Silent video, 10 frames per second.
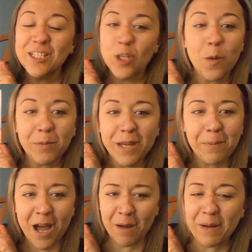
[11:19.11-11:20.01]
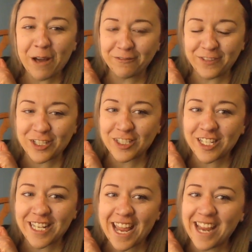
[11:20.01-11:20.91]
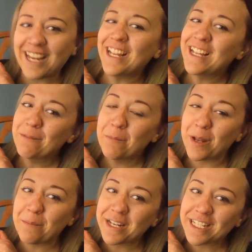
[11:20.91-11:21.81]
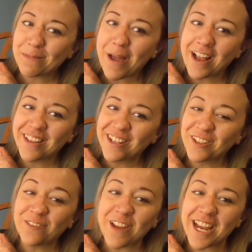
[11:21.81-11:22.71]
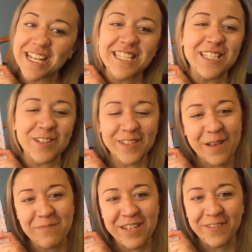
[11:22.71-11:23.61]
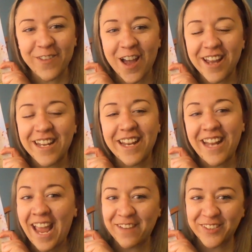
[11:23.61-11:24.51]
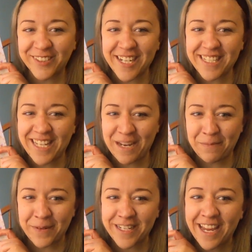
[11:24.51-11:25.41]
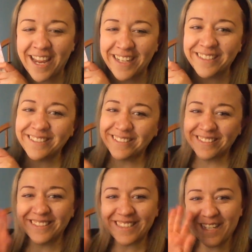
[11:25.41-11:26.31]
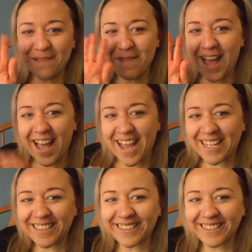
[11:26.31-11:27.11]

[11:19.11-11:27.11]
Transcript: Don't be a pout-pout fish today. Put a big smile on your face, do something fun, and have a great day, pre-K. Bye.